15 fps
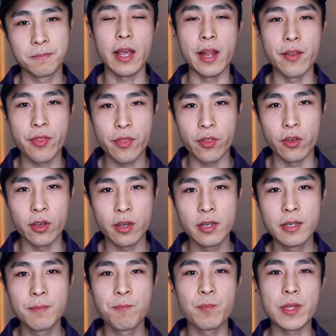And
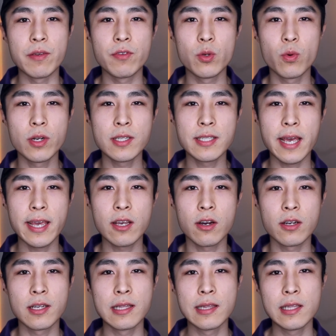third, if you want to take
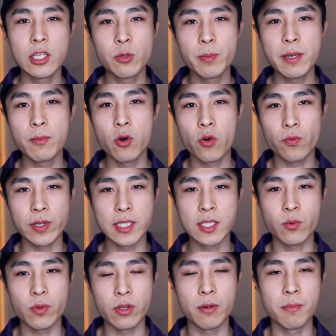on a little bit more risk
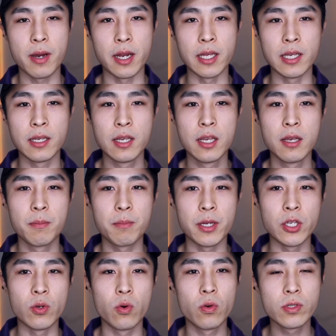with your money, but
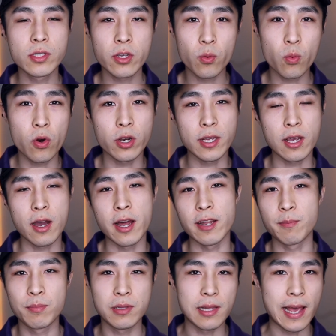you also want to kind
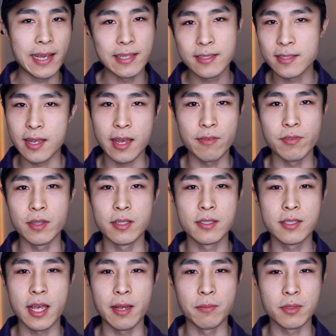of play it safe at the
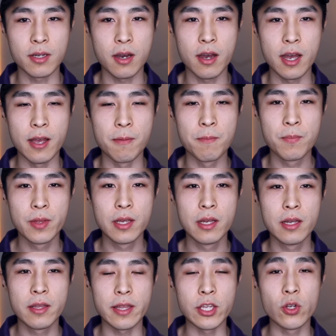same time,
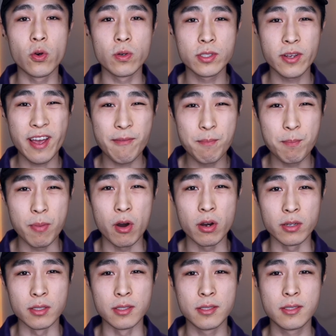then you also have
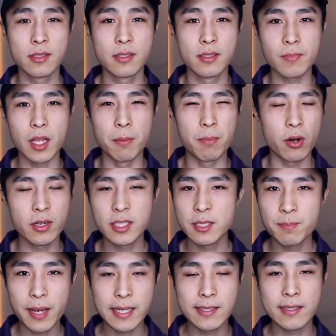bonds. A bond is
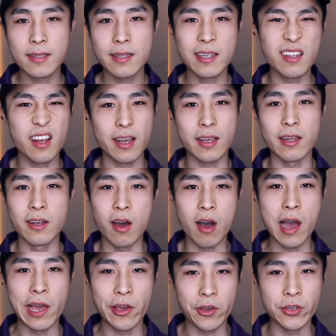basically like an
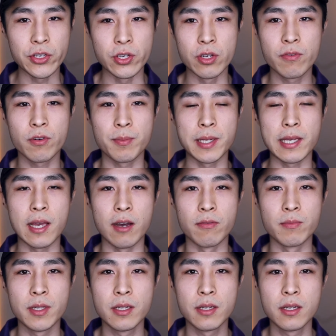IOU from a
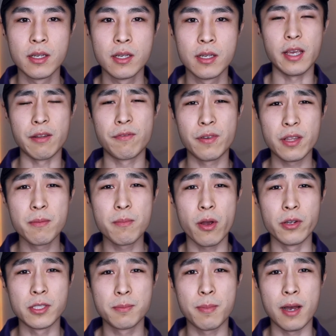government, and for the
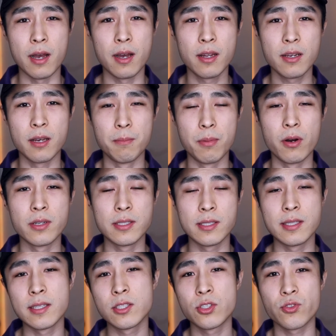most part, a bond is
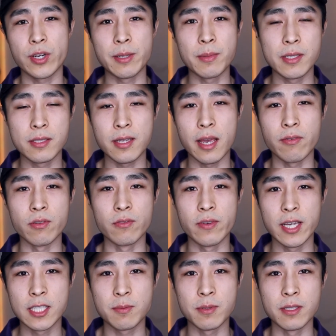an extremely safe
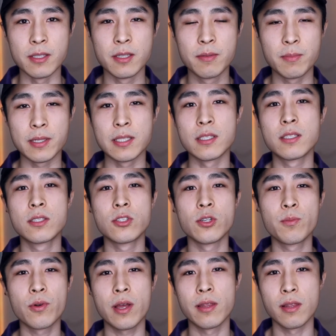investment because it's
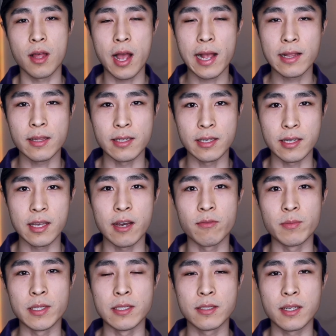super unlikely a
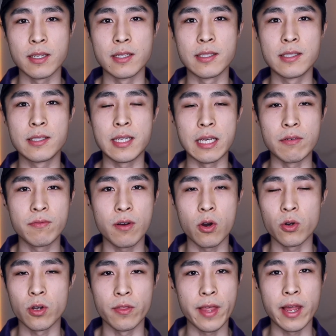government is going to
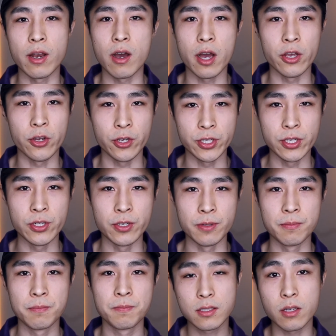default on that IOU.
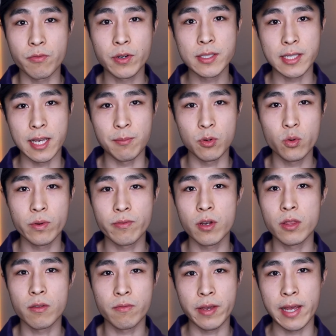So for example, we've
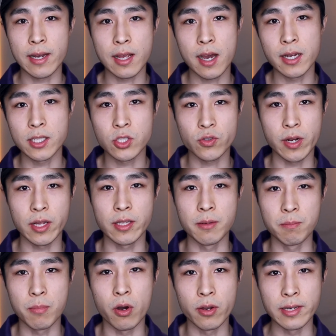got the Vanguard Australian
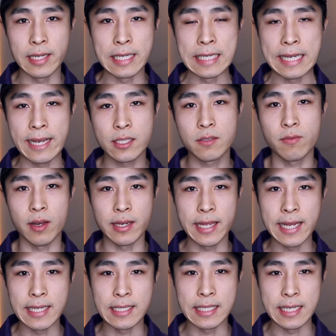Bond Index Fund
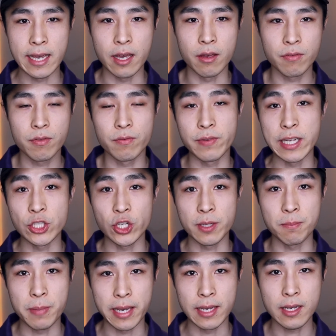ETF,
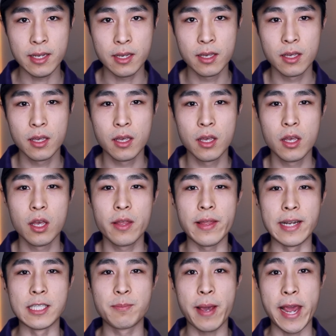VGB, that
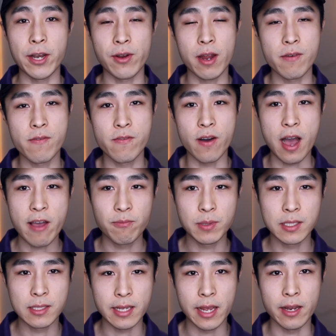has paid around
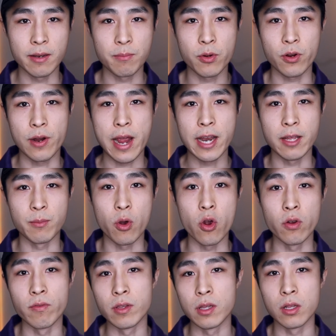5% per annum
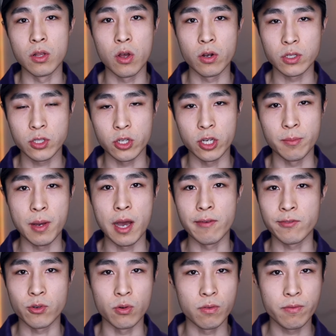over the long term
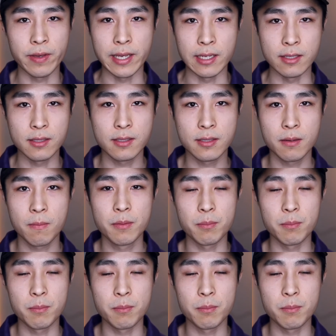after all fees.